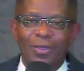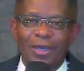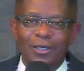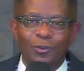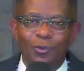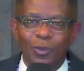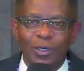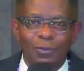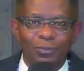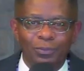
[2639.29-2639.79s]
as
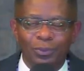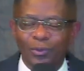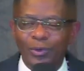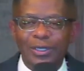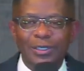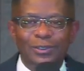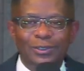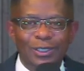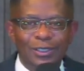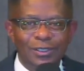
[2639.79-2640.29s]
we
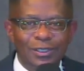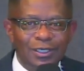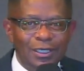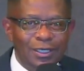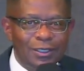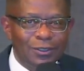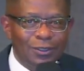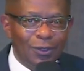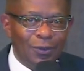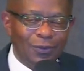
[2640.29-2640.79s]
preach and
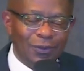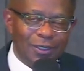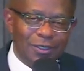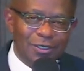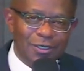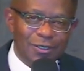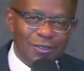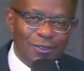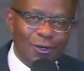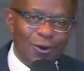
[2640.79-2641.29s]
teach on this
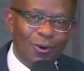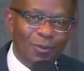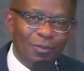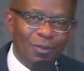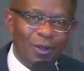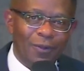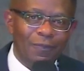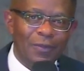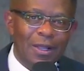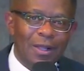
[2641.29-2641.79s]

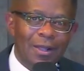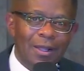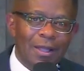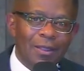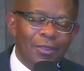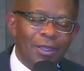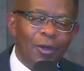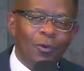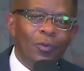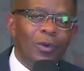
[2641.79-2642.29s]
sermon that we